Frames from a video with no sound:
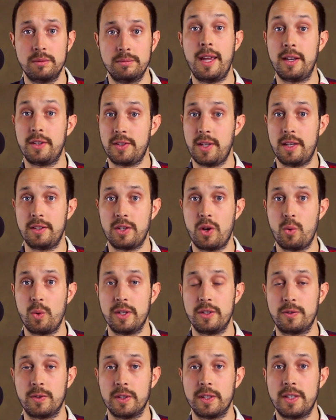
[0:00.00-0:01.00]
Thanks as
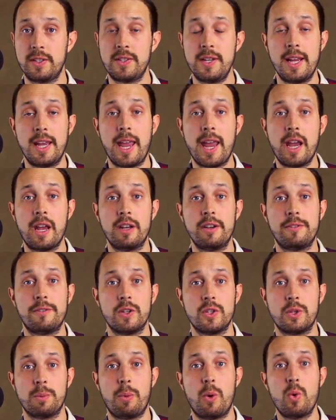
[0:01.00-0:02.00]
always for listening and
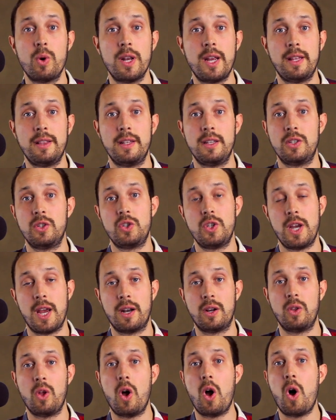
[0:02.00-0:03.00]
for supporting this channel.